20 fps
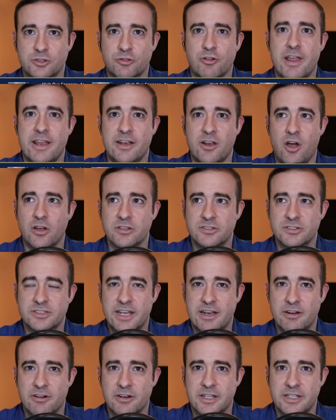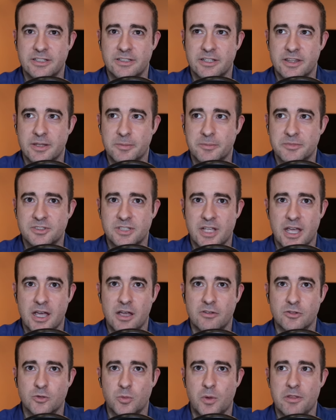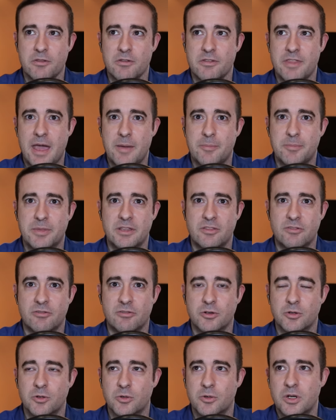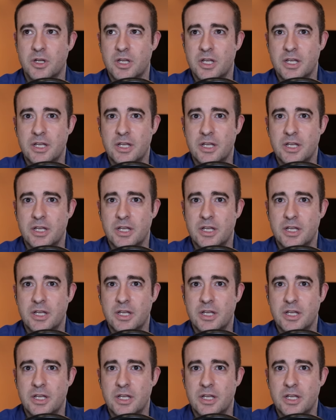grant austerity to themselves, whether that be through